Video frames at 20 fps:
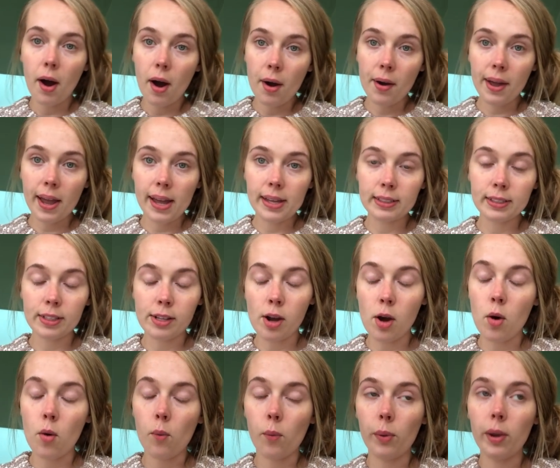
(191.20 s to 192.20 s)
Okay,
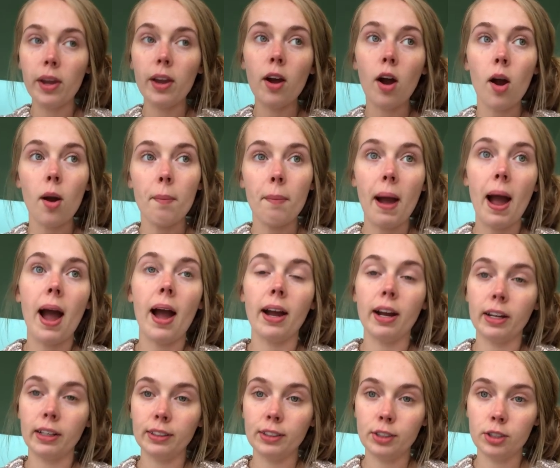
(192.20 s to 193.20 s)
so we are back
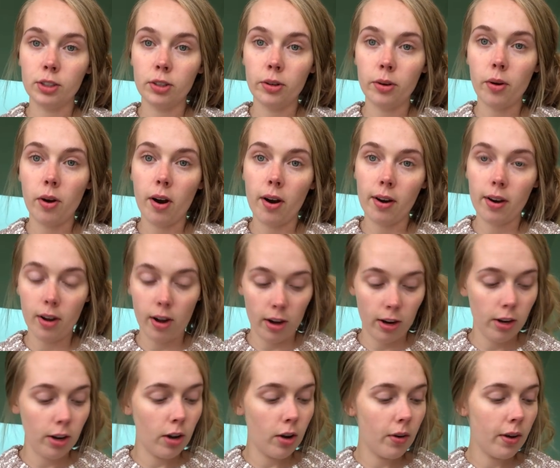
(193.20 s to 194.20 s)
to our
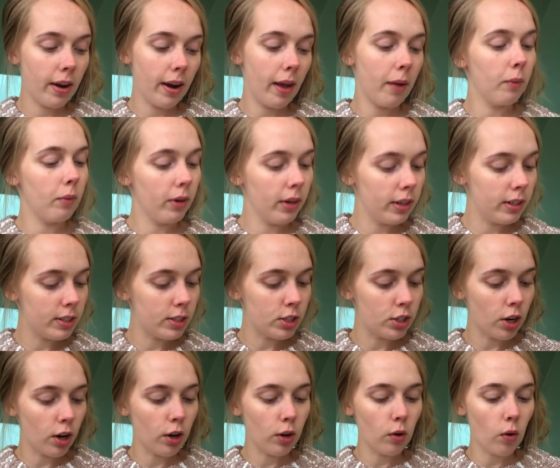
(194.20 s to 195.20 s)
condo and I wanted to
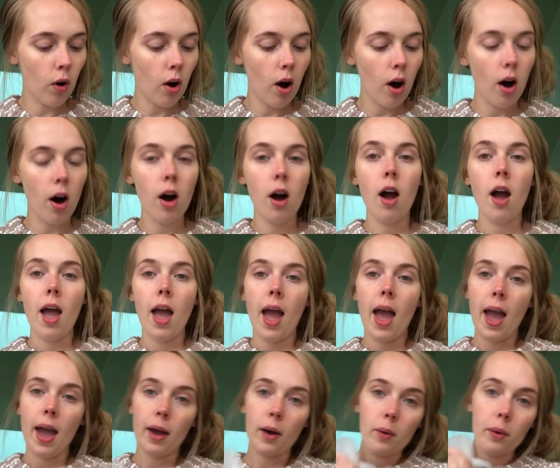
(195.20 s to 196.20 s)
show you all
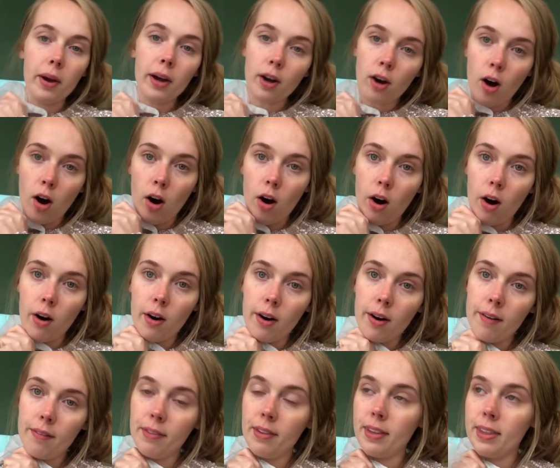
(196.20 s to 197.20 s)
a quick haul
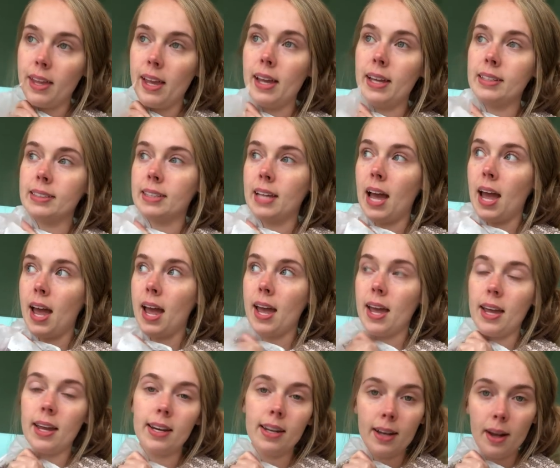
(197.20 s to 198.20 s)
of the things I
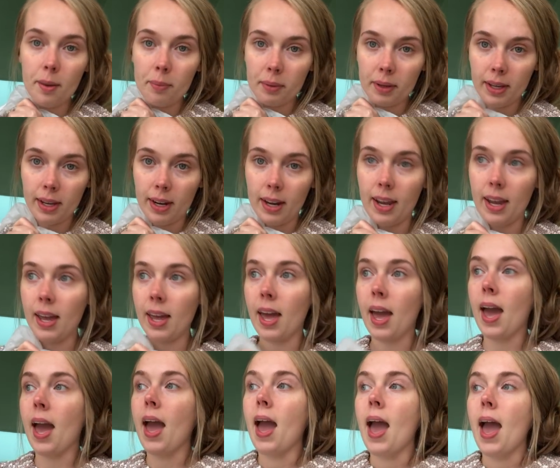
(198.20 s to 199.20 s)
ended up getting,
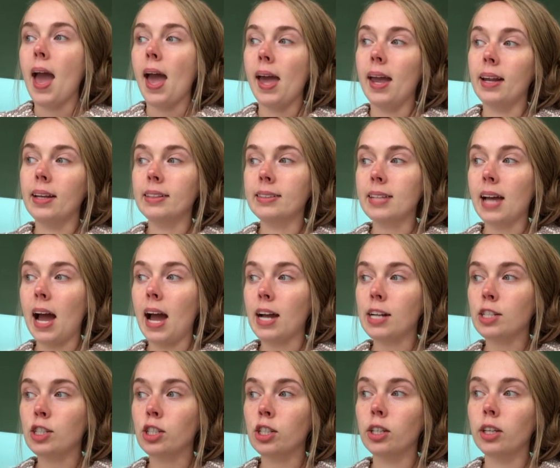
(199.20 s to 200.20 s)
and it's
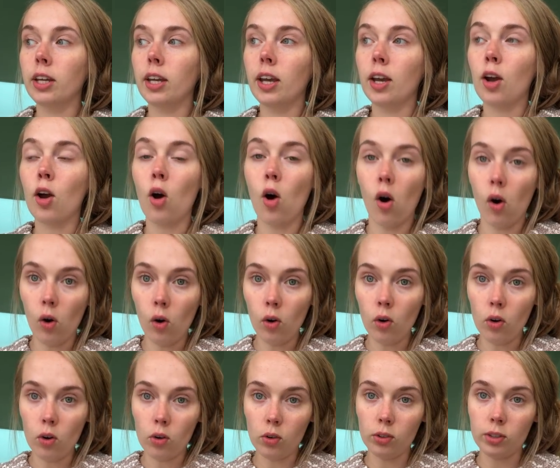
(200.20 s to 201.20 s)
actually
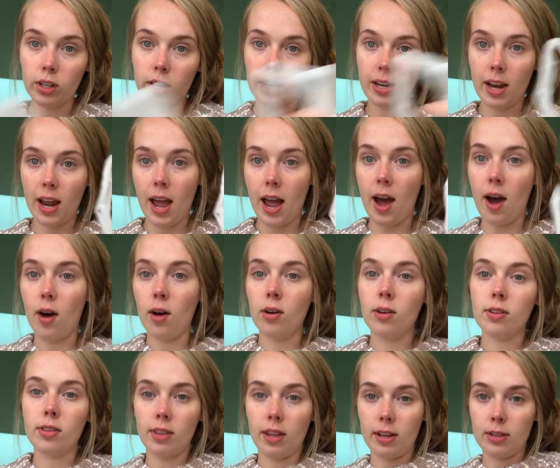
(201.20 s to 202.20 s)
cold now,
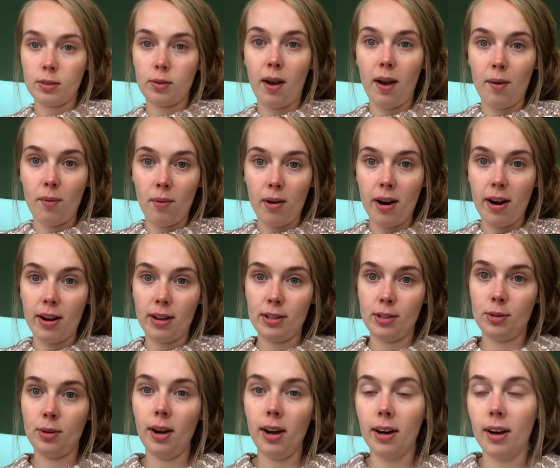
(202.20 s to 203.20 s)
that's why I'm wearing a
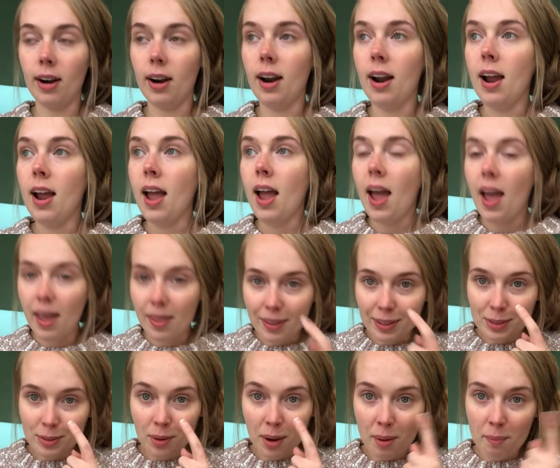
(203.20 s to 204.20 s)
sweater. And
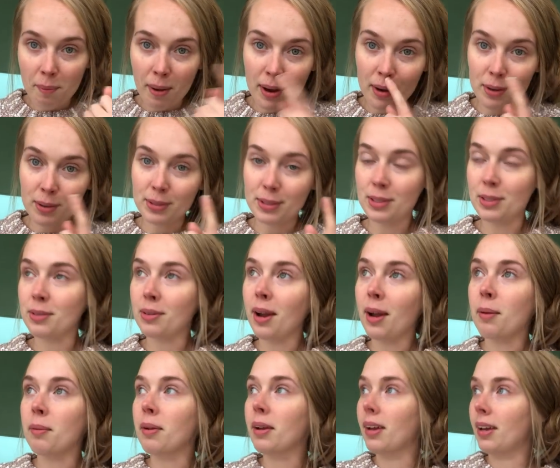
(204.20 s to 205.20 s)
that's why my nose is
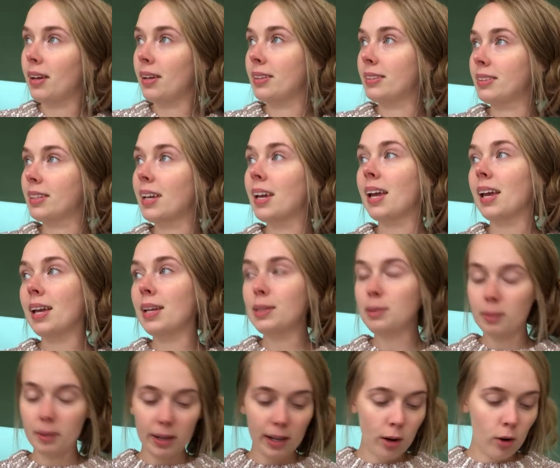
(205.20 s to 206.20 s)
red, because it's
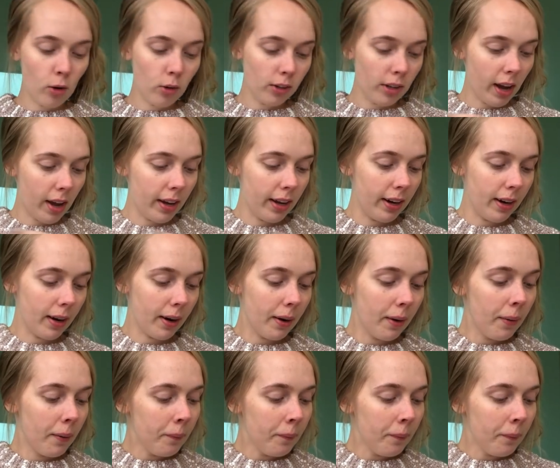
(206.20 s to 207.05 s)
pretty cold out here.